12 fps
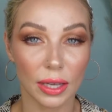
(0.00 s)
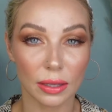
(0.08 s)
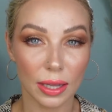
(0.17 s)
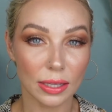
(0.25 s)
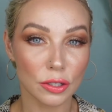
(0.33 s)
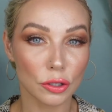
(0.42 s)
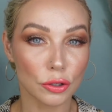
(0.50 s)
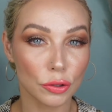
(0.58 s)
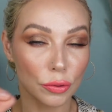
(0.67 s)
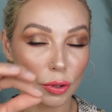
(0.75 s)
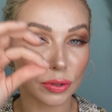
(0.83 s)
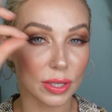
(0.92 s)
that lets you
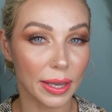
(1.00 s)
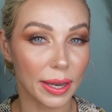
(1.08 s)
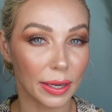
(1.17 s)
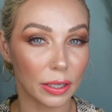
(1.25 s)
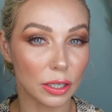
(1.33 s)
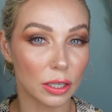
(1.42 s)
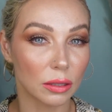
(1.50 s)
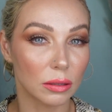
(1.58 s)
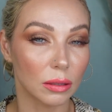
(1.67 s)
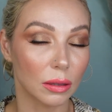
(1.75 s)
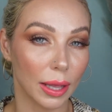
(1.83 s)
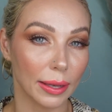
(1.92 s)
do those hair
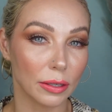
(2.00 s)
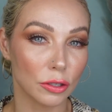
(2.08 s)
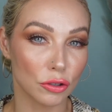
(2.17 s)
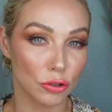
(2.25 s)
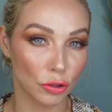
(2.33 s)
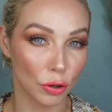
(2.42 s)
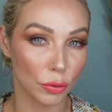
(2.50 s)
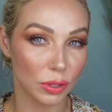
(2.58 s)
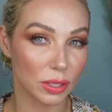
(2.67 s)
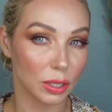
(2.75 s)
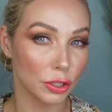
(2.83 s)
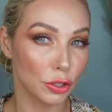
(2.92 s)
like
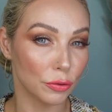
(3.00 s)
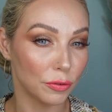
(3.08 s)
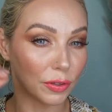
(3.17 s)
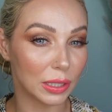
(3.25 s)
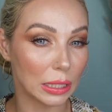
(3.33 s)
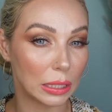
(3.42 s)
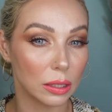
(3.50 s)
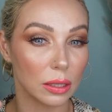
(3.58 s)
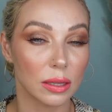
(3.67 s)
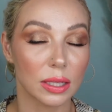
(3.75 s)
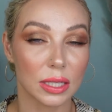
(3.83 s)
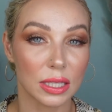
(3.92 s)
strokes to fill in
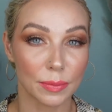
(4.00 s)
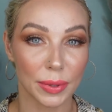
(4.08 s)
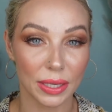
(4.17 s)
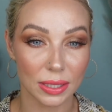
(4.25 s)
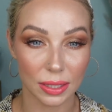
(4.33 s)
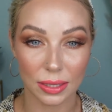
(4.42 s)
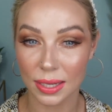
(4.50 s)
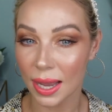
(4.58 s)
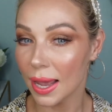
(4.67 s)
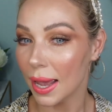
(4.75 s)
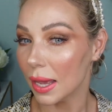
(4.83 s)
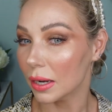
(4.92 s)
the spaces.
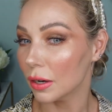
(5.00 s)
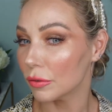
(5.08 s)
And I